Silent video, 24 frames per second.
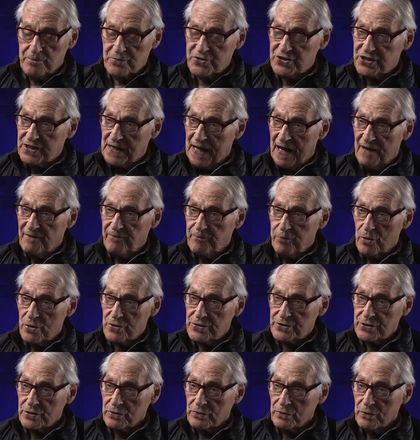staff
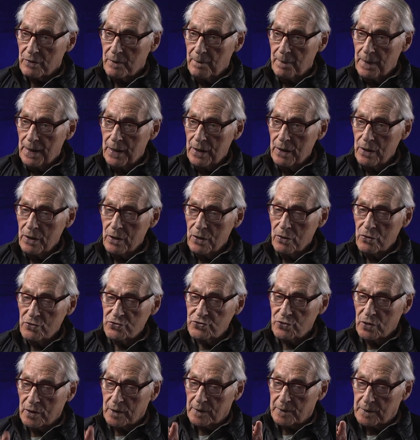person
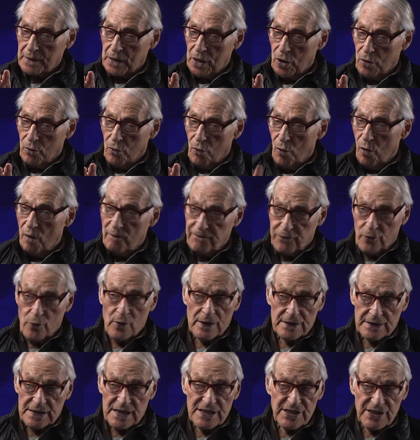who's going to offer
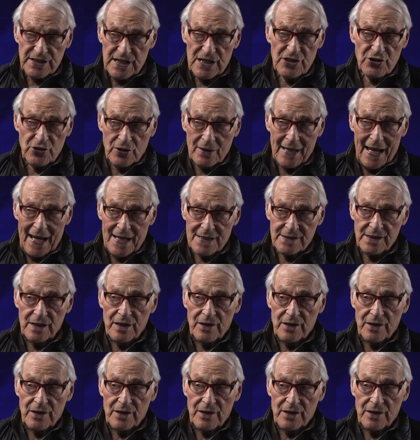a decision as an